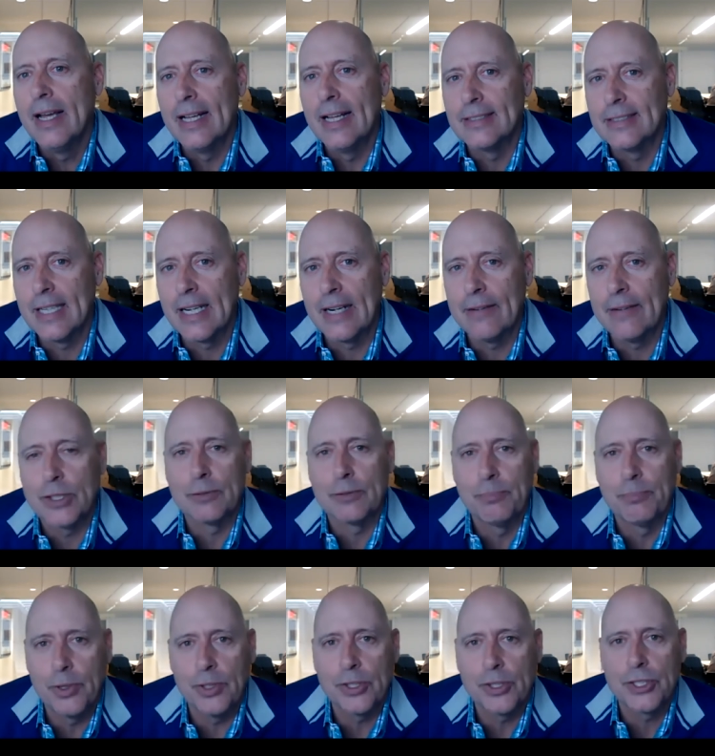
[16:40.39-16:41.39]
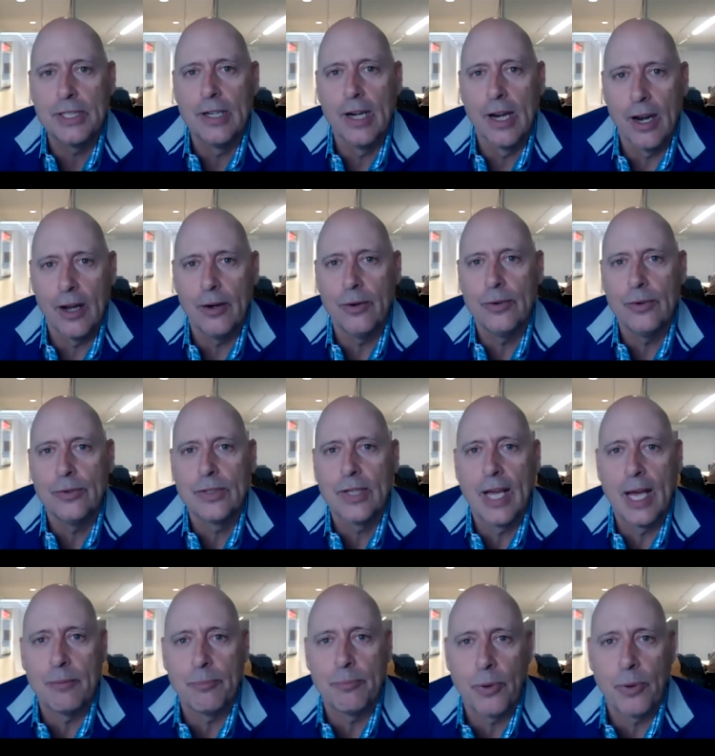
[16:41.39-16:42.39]
instead of just pushing loans
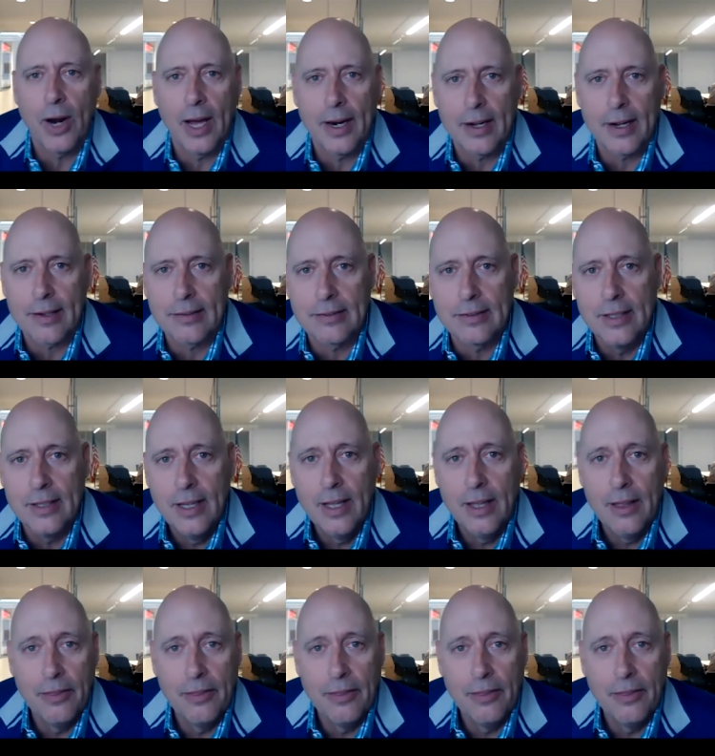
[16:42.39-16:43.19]
and products